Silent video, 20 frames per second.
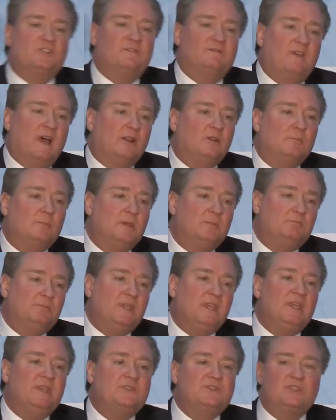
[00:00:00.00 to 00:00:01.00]
development
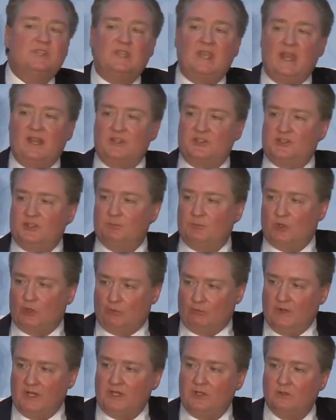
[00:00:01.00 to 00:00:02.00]
piece and getting some
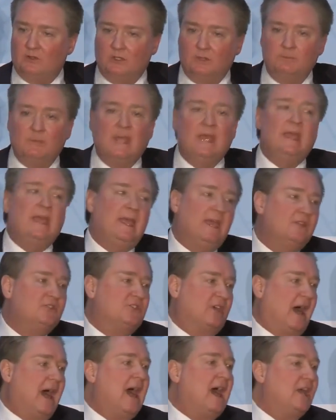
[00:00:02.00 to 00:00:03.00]
curriculum
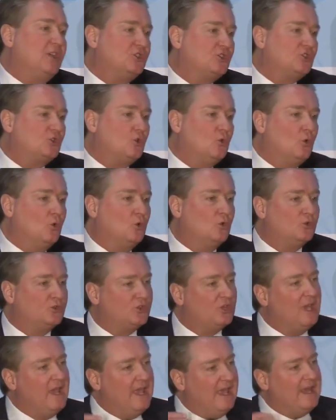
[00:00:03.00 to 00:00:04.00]
into high
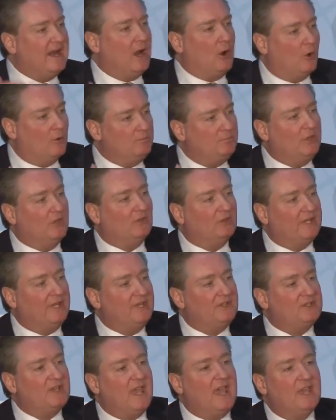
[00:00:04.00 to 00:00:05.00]
schools and our
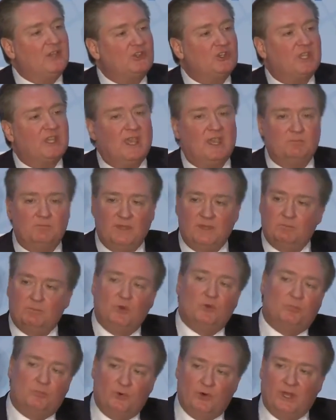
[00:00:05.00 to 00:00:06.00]
ability to educate
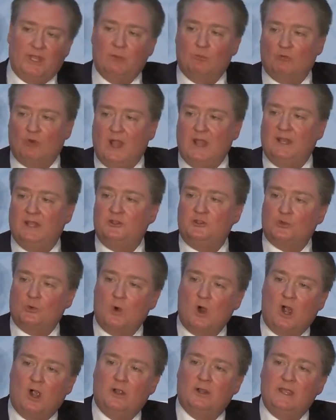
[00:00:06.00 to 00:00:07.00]
people, bring them right into
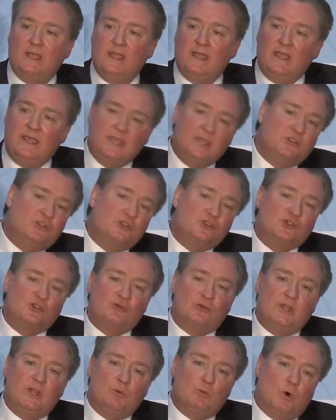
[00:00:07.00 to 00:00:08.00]
our
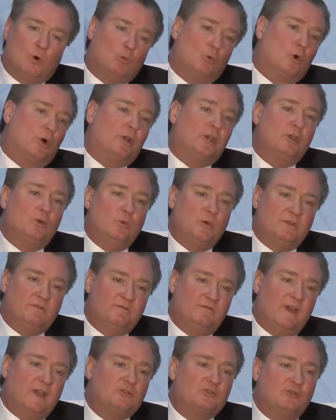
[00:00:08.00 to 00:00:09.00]
industry. We're working with
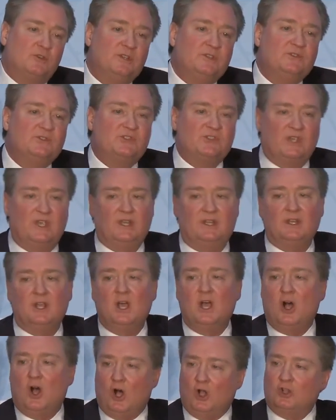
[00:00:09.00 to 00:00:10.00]
veterans and
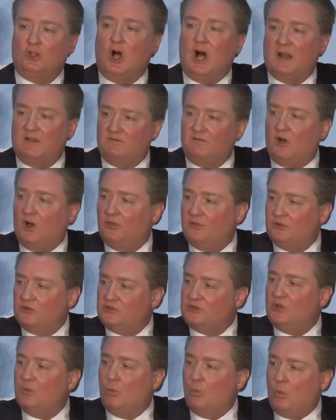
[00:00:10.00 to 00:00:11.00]
a lot of
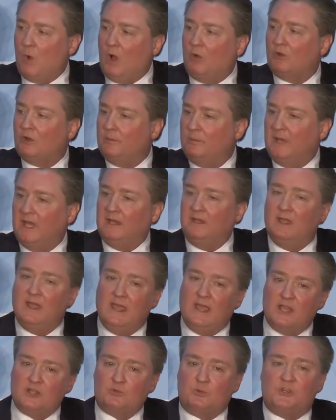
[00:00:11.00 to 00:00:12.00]
others and welcoming.
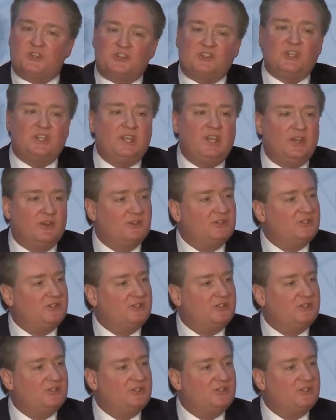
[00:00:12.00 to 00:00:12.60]
As we sit here